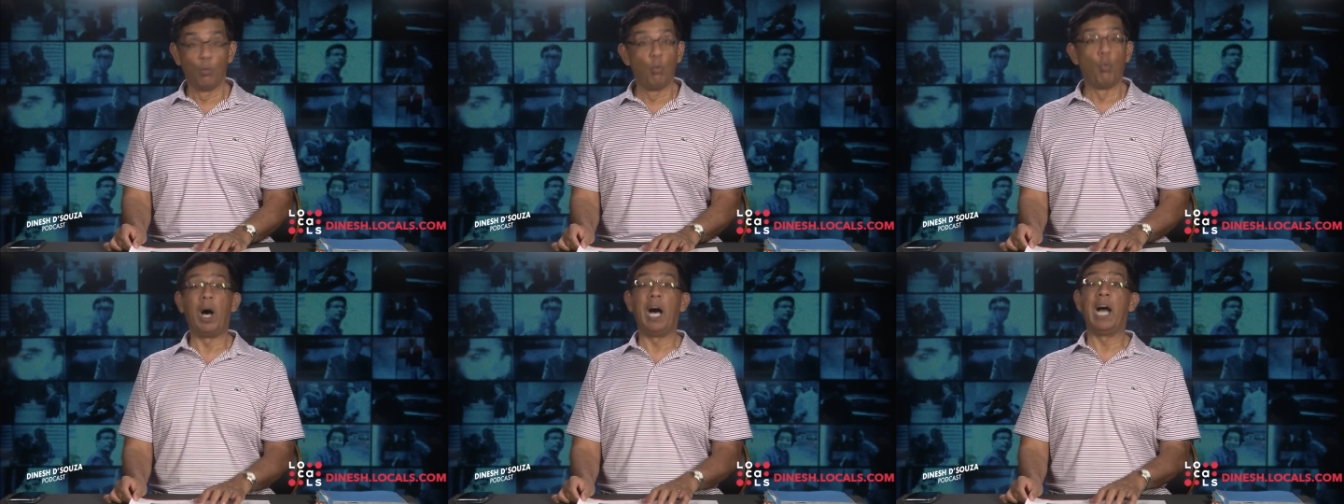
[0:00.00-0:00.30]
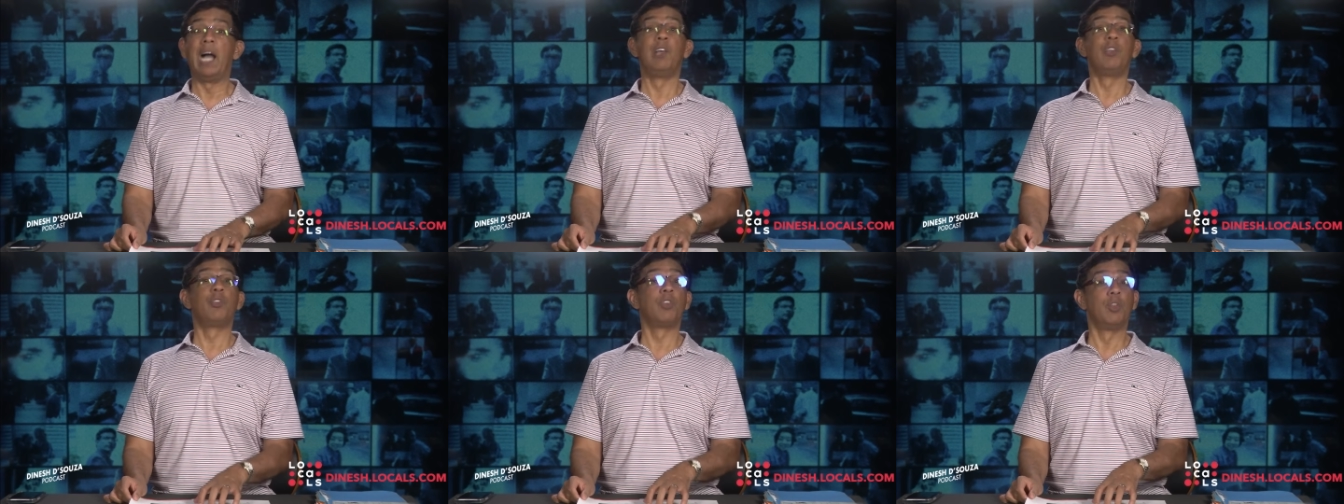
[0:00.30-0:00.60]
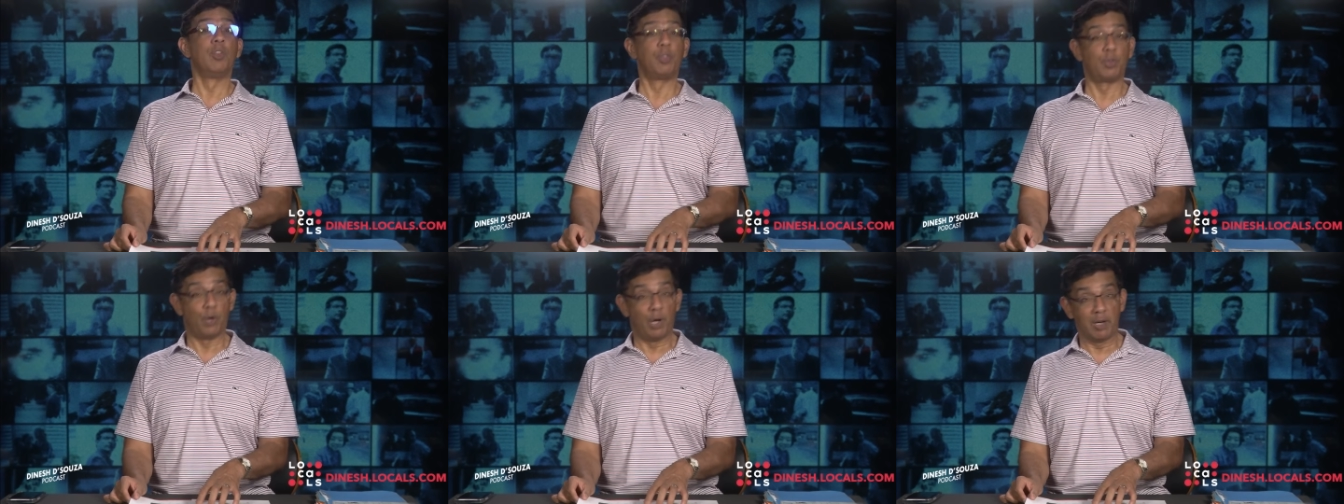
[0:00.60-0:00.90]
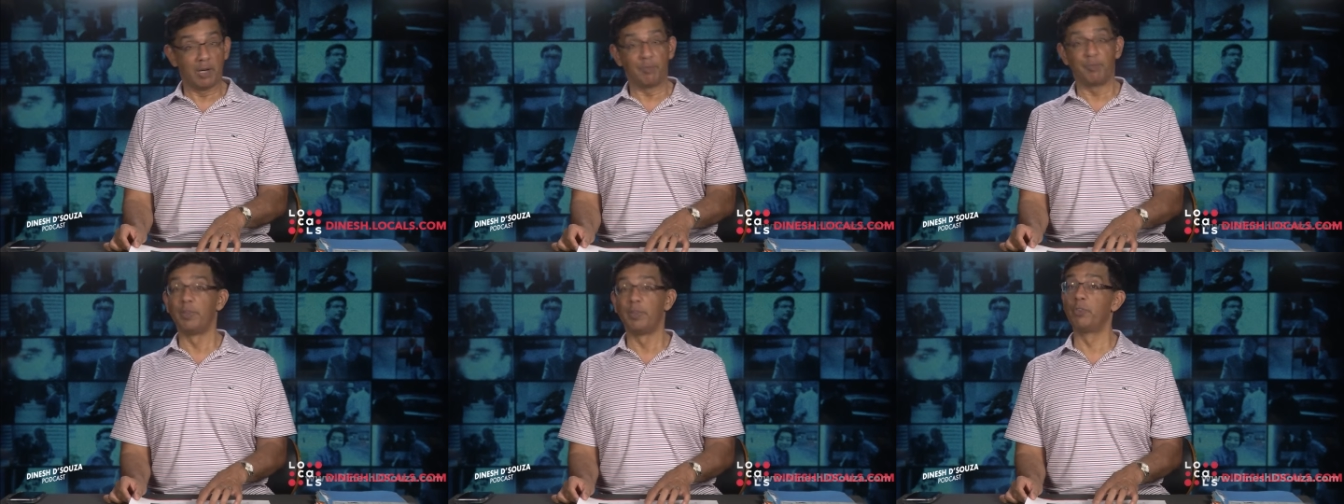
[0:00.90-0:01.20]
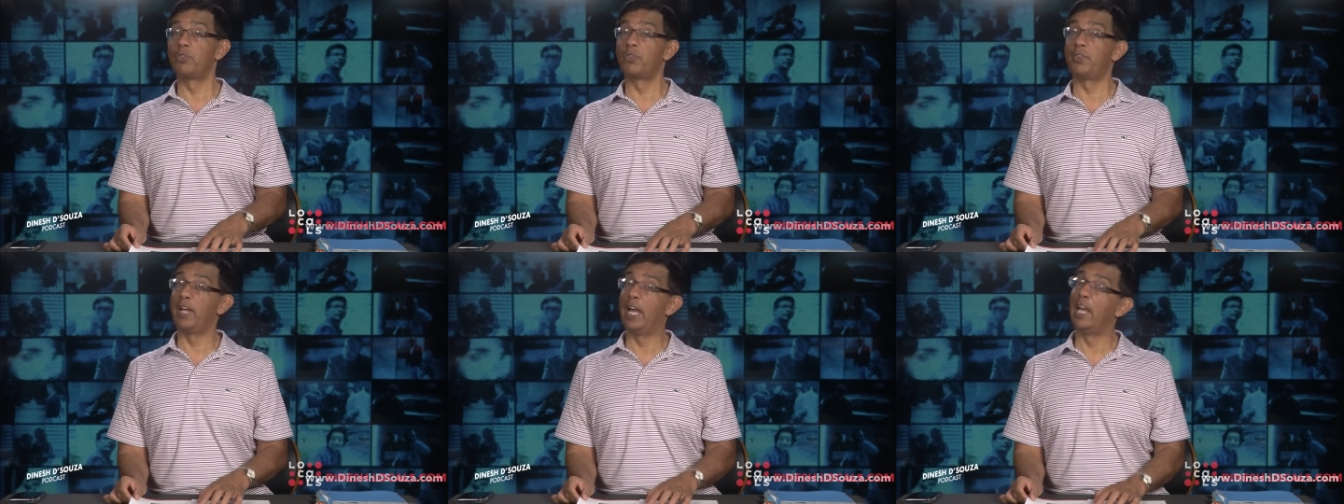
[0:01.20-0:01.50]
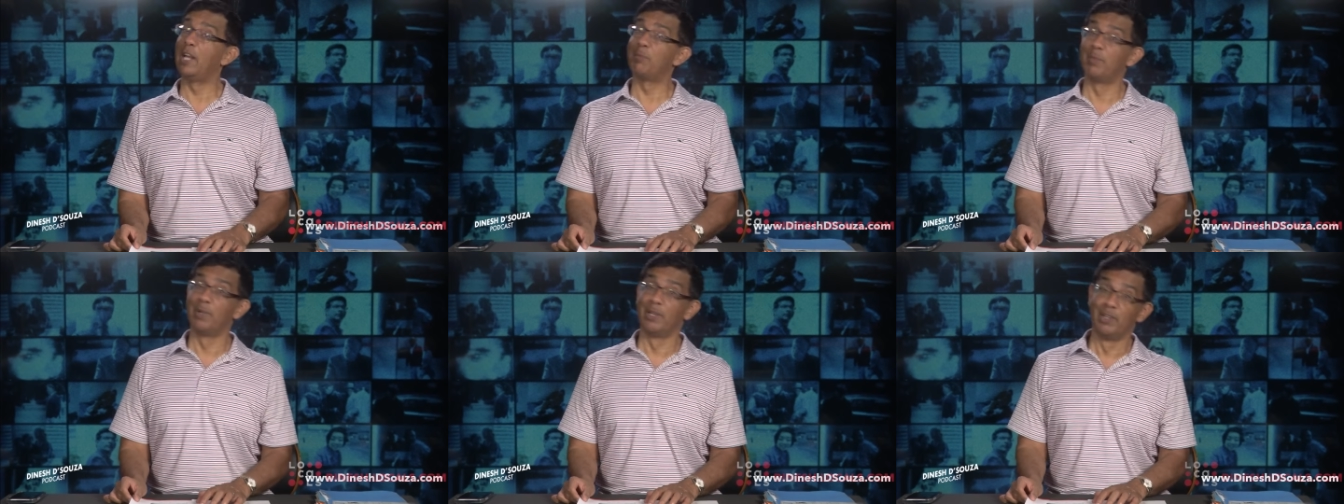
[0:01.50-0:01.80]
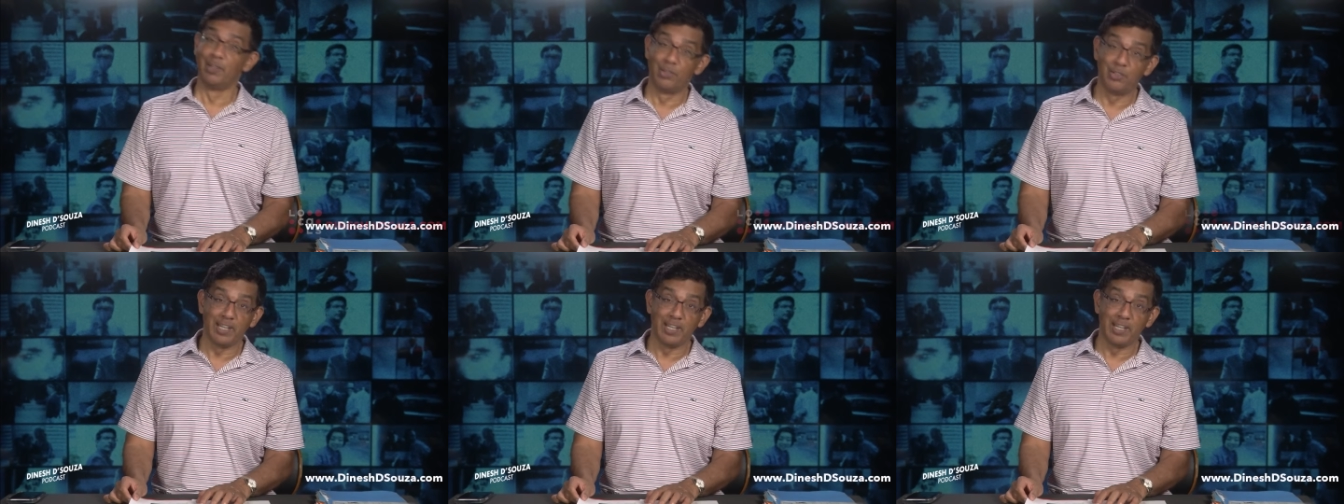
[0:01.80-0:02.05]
wise and thoughtful statement.